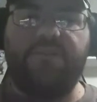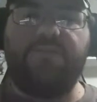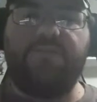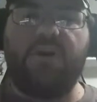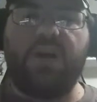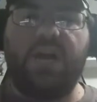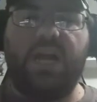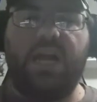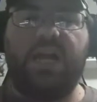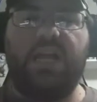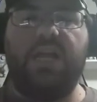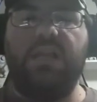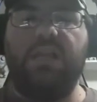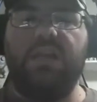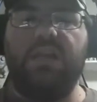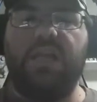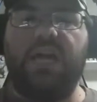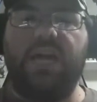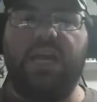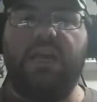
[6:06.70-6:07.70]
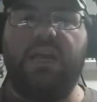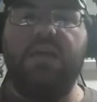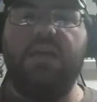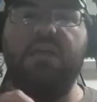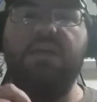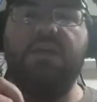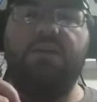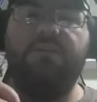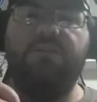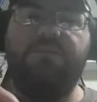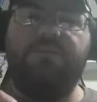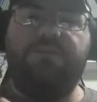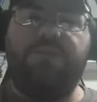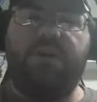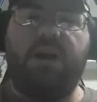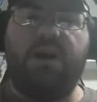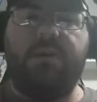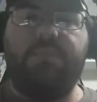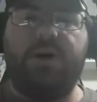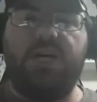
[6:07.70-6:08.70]
for any light
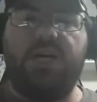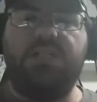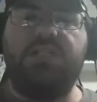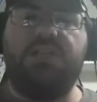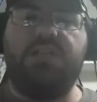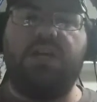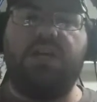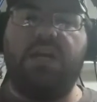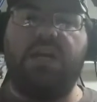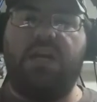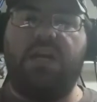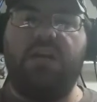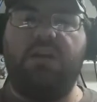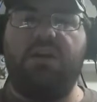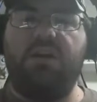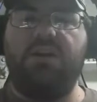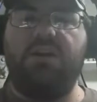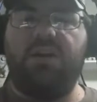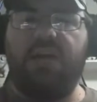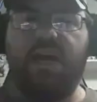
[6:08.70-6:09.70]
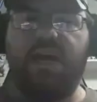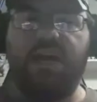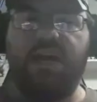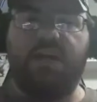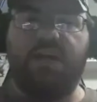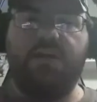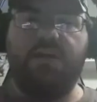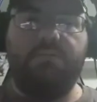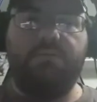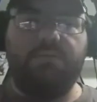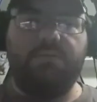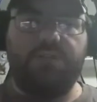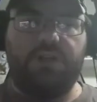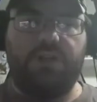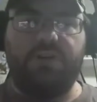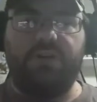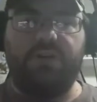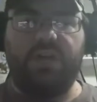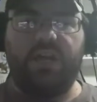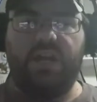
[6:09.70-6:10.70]
fairy monster in your deck to
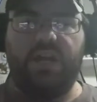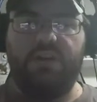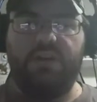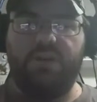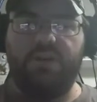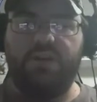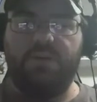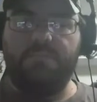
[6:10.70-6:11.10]
your hand.